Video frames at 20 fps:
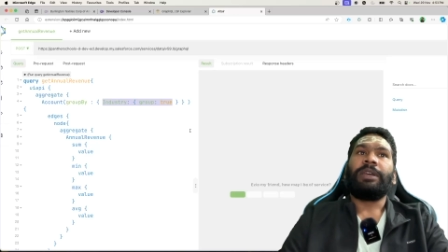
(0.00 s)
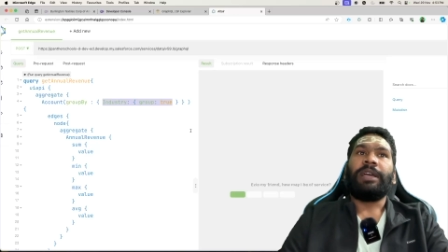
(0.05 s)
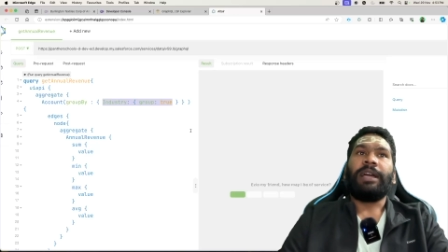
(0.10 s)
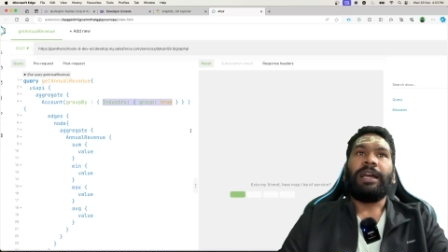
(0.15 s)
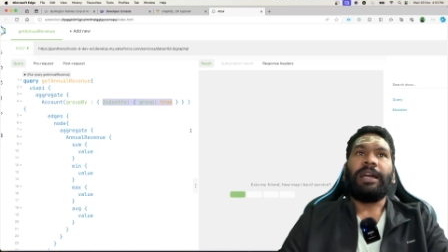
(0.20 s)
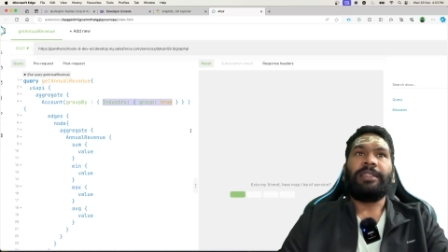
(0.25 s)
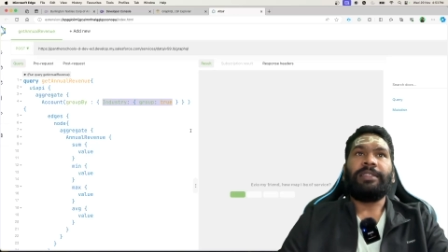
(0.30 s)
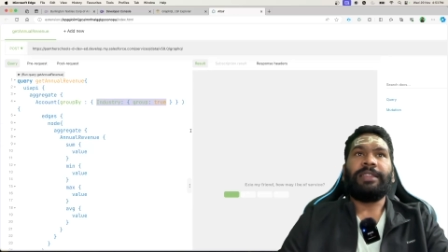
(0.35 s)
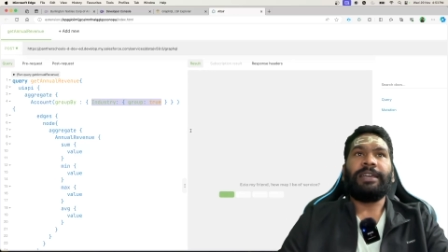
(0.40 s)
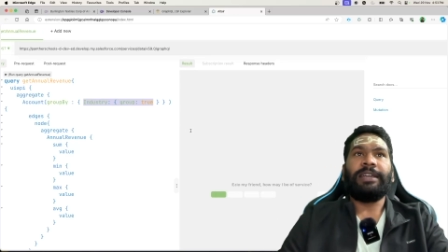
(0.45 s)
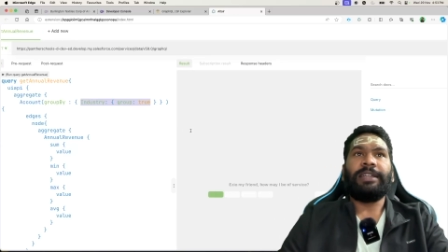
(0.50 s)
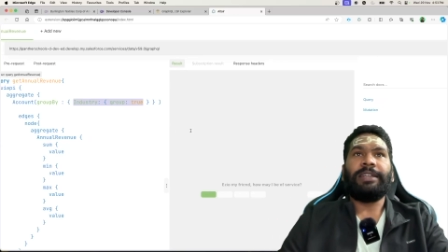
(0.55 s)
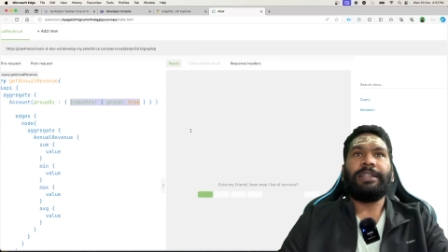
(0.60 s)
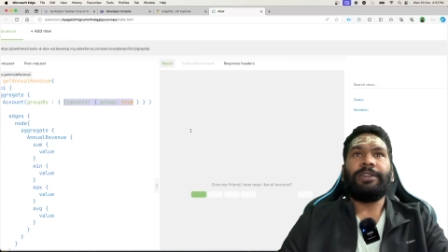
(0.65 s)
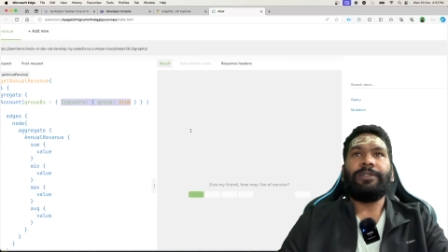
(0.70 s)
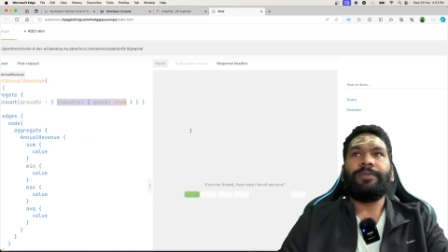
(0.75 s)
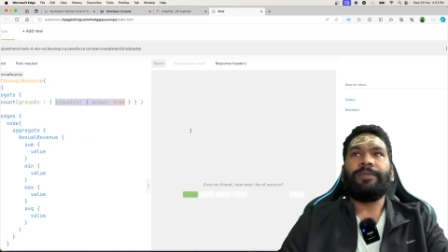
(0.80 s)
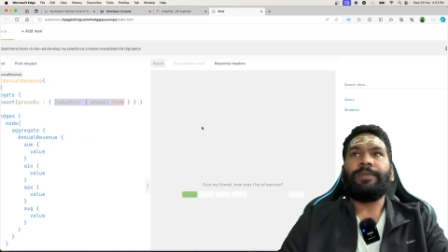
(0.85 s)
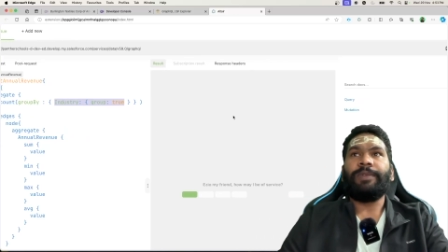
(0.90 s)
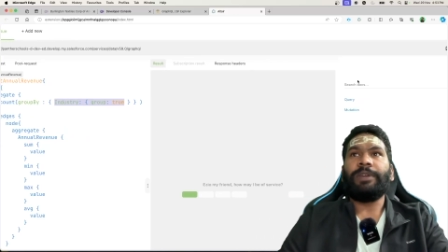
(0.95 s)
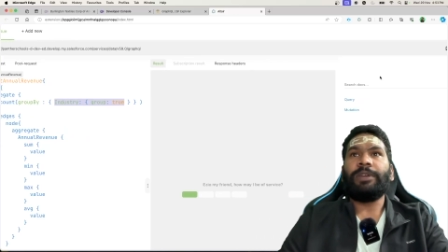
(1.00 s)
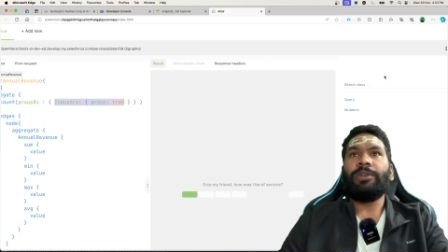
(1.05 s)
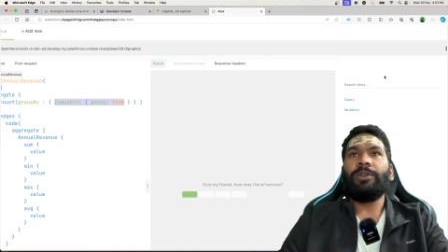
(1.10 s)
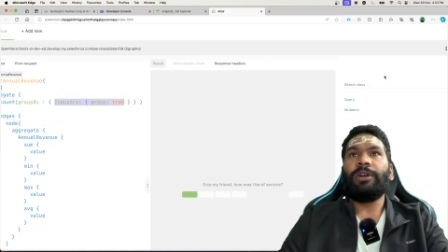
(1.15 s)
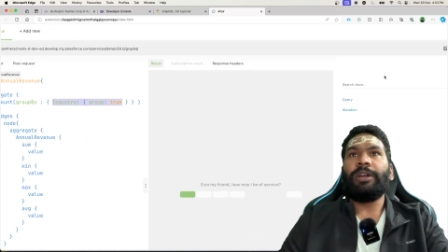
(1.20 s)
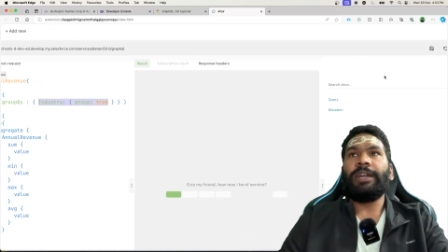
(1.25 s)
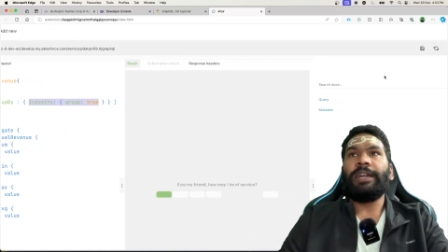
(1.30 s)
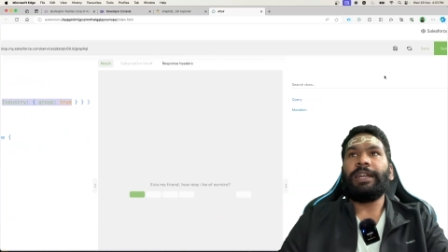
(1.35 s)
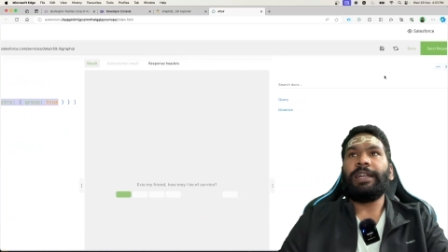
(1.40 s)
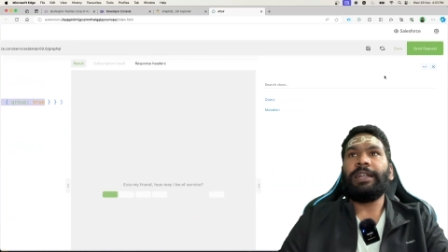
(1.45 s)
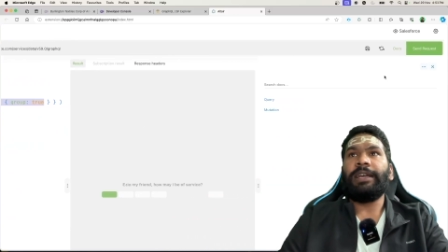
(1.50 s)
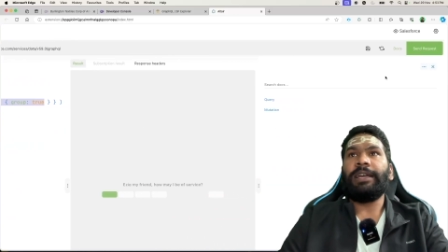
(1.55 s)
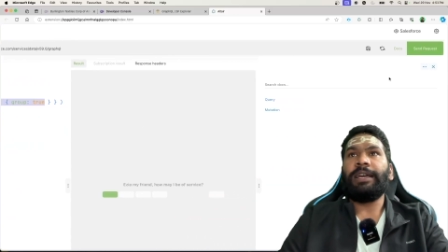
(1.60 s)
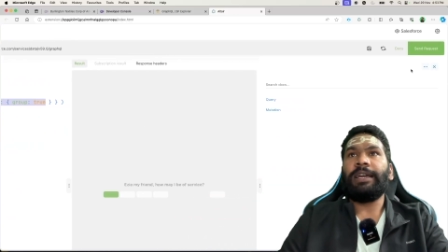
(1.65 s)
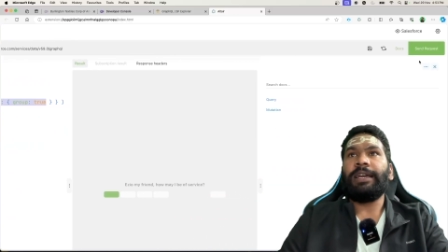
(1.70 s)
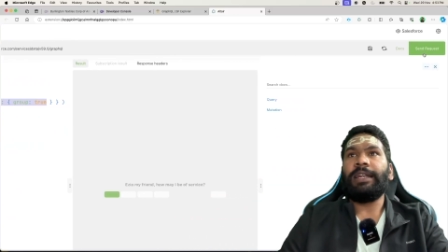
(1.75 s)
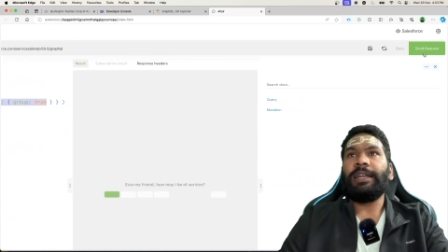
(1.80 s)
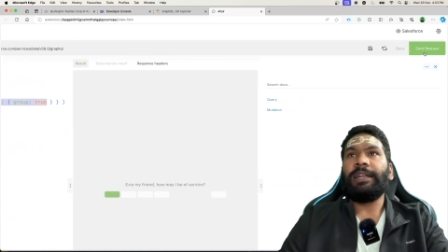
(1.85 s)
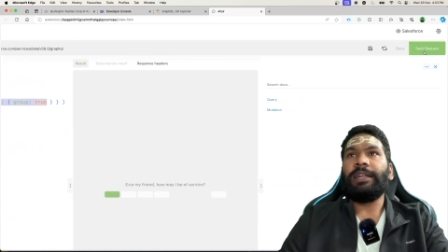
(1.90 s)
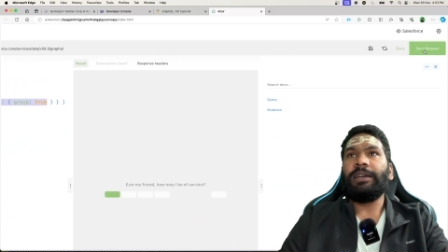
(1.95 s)
and then if we go ahead
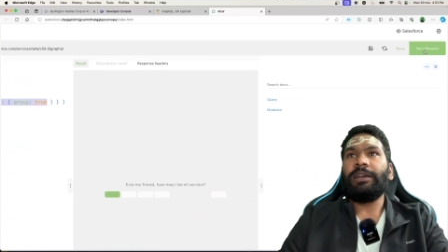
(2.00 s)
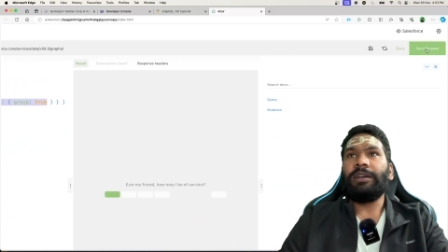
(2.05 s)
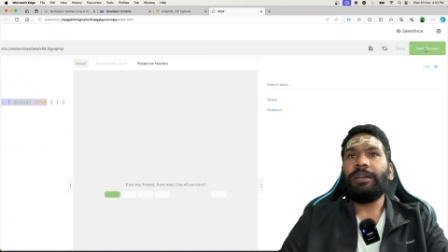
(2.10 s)
and